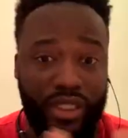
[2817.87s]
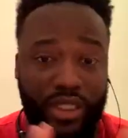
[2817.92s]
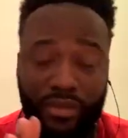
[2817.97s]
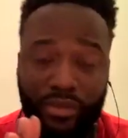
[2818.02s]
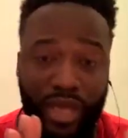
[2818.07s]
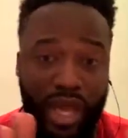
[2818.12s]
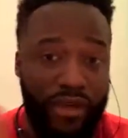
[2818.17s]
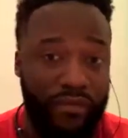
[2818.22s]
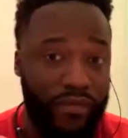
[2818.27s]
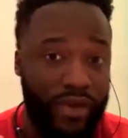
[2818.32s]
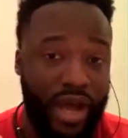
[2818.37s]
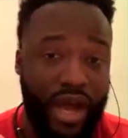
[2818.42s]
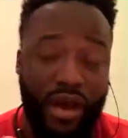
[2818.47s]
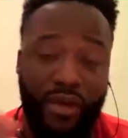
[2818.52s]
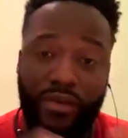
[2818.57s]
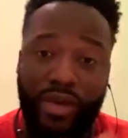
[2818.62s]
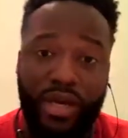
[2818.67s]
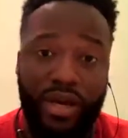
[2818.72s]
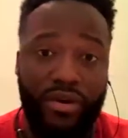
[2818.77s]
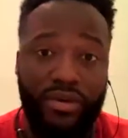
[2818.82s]
up and just be like,
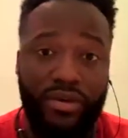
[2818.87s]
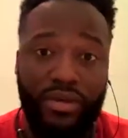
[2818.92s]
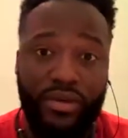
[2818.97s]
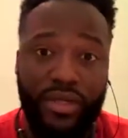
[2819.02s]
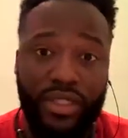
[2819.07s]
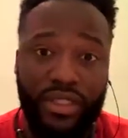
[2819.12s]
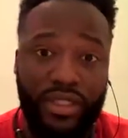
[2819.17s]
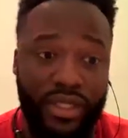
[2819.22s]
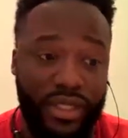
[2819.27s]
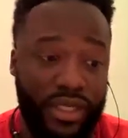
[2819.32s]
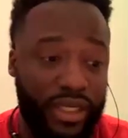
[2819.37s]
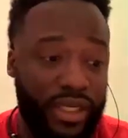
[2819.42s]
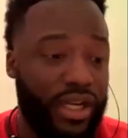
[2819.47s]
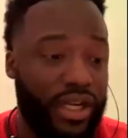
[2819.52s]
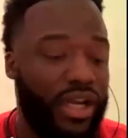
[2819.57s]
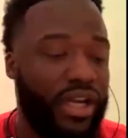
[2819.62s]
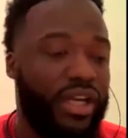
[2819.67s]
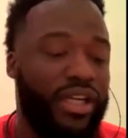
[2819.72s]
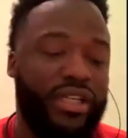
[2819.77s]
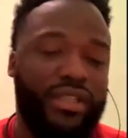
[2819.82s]
fine, we gonna do this thing.